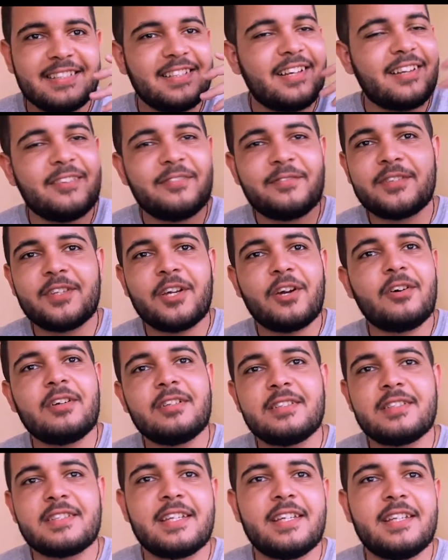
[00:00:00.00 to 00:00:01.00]
a lot of
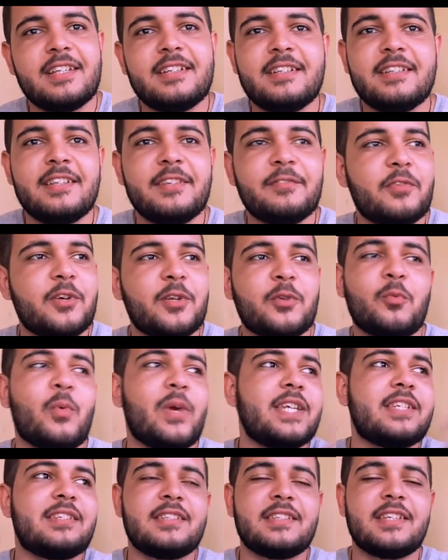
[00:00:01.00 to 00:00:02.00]
tones and different
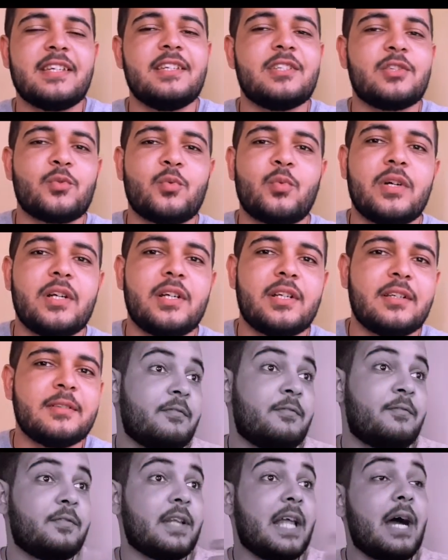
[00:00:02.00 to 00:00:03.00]
ways to say this word.
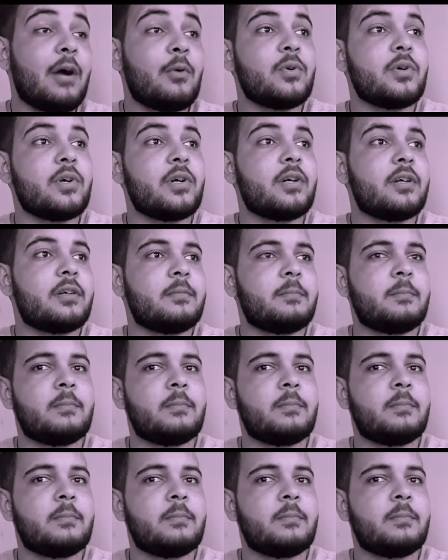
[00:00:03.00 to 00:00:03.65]
Flower.